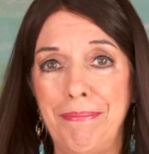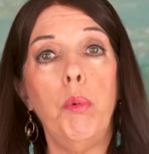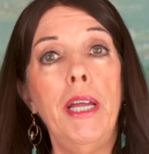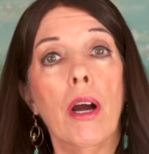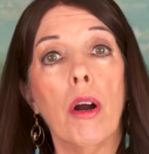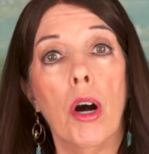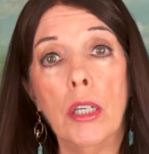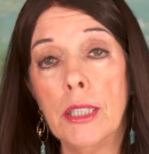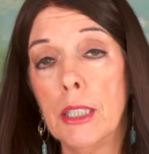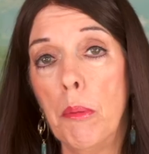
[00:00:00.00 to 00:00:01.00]
We are
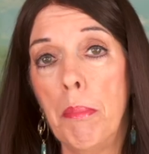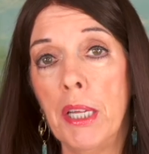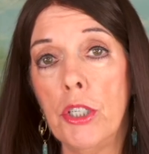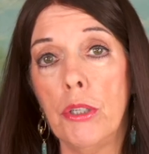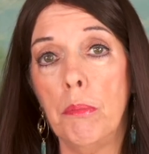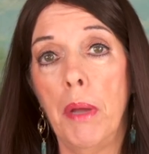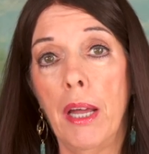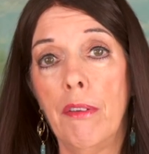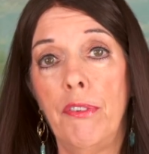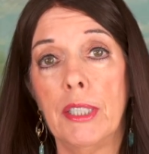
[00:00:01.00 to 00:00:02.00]
also meant to
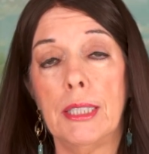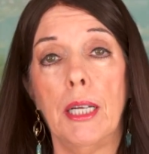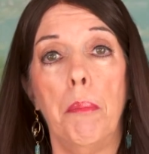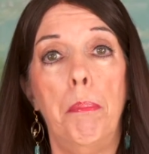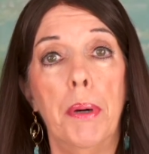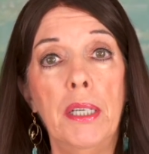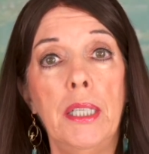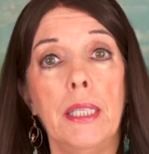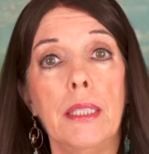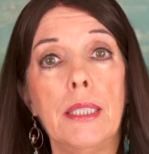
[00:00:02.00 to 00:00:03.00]
manifest
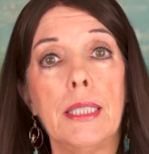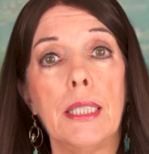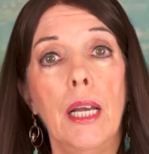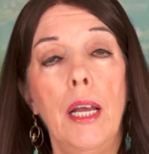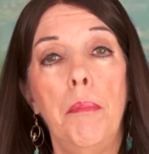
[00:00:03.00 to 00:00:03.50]
abundance